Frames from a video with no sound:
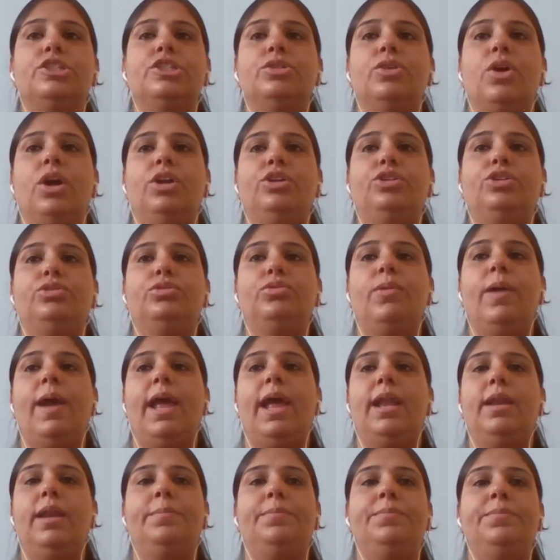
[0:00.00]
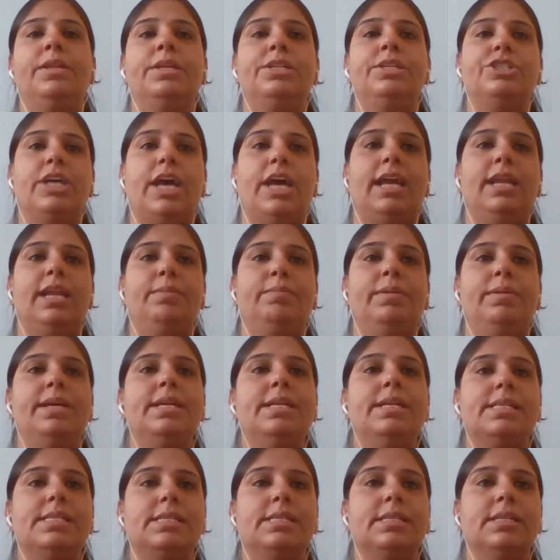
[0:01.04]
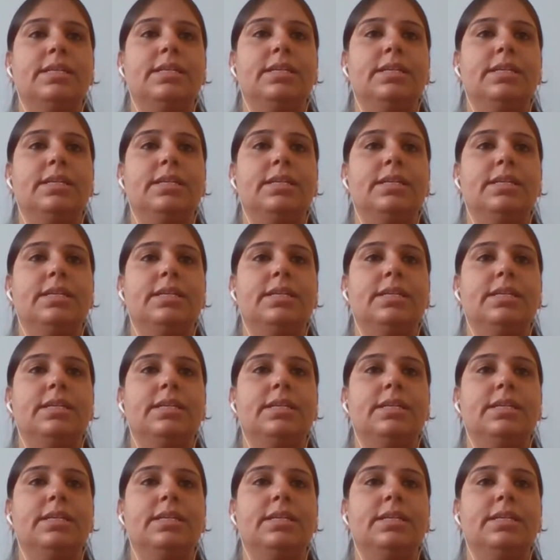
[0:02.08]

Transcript: not to help the child, please.